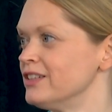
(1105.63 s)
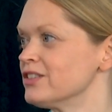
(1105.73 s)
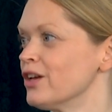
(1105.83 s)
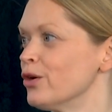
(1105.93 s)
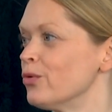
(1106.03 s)

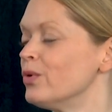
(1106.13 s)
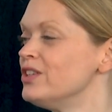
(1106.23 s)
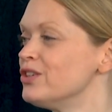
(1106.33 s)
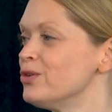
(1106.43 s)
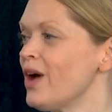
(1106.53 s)
So we
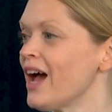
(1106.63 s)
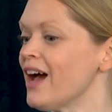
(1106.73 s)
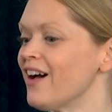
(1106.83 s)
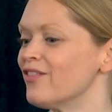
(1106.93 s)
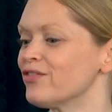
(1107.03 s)
do
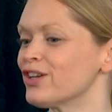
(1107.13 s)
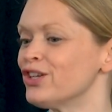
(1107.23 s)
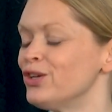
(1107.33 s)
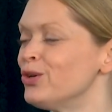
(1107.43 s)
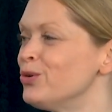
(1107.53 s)
have
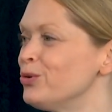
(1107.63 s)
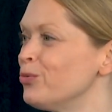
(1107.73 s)
queued